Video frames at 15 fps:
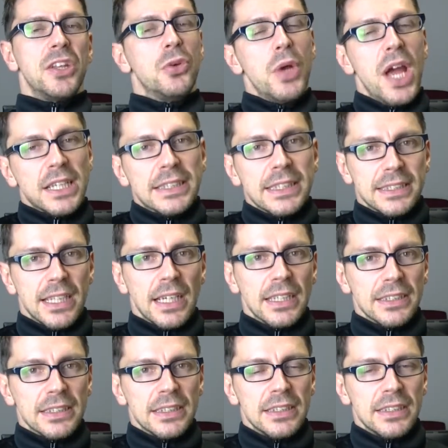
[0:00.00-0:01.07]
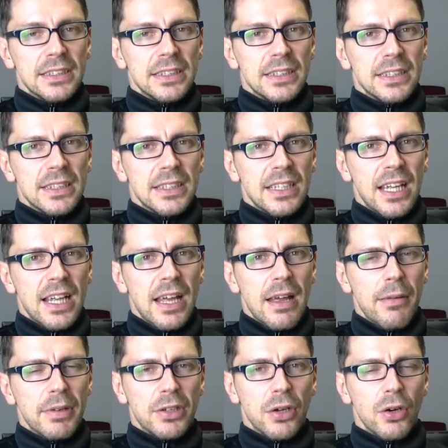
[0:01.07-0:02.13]
do exercise.
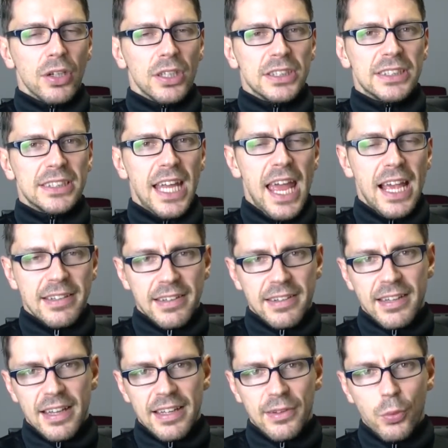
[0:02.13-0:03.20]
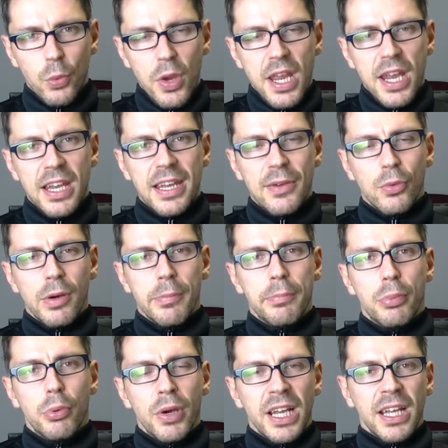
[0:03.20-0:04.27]
Because exercise really will
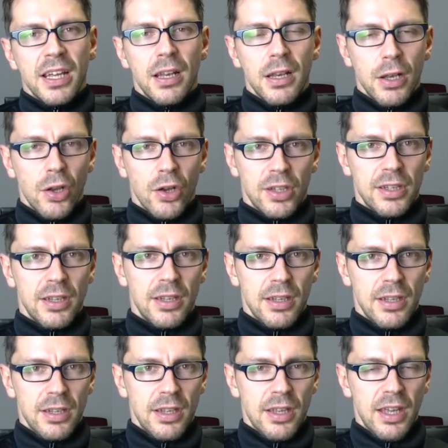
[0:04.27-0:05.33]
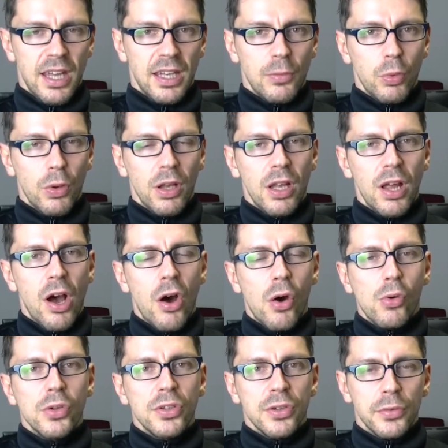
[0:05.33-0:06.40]
bring a lot. It will
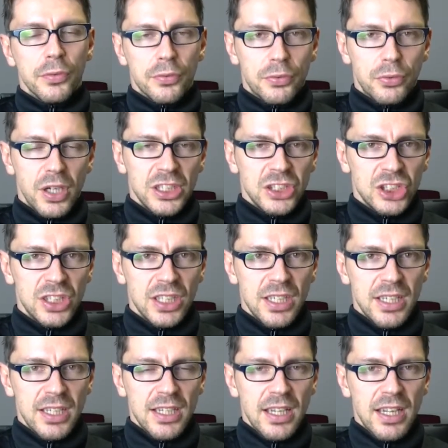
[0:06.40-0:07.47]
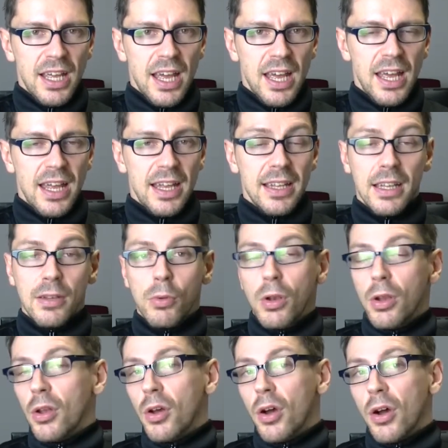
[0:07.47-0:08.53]
hold you fresh, and it
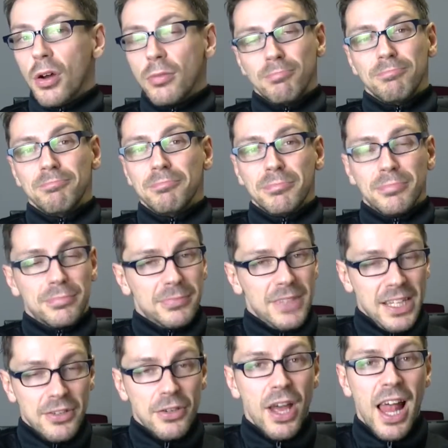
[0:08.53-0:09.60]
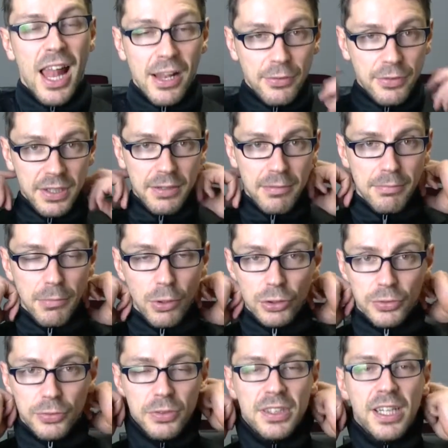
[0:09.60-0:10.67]
will get you healthy
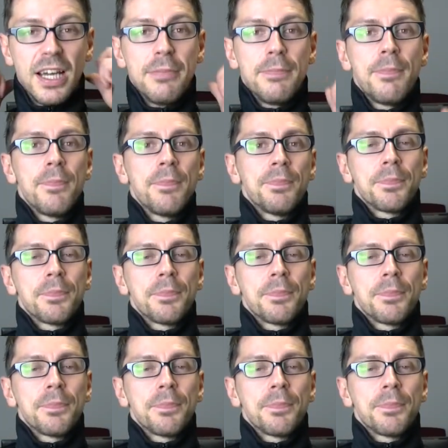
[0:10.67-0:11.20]
most of the time.